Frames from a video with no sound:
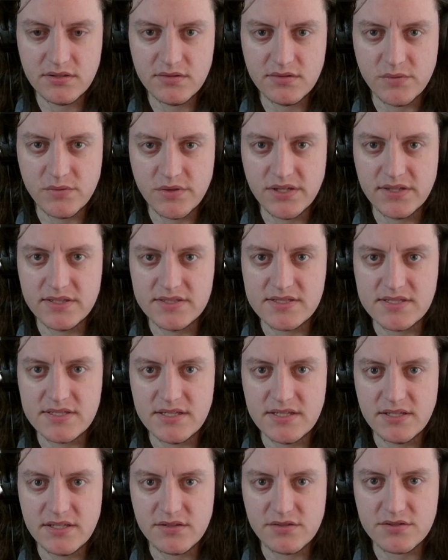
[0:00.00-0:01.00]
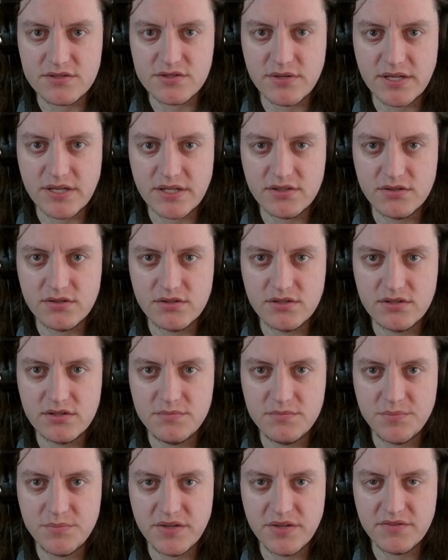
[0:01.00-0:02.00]
Well, let's see here. So I
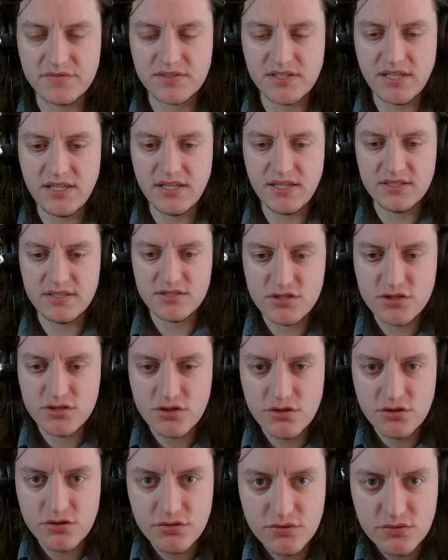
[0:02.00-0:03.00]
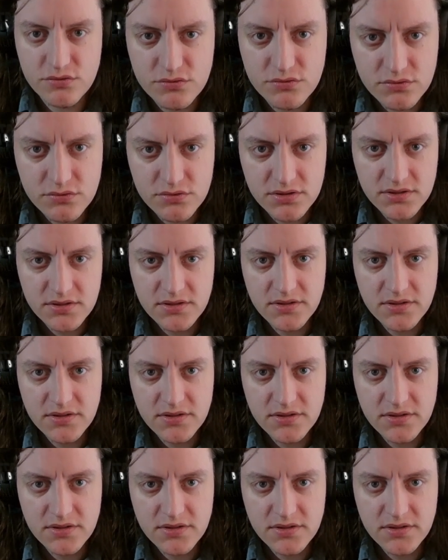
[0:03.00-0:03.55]
could buff K2.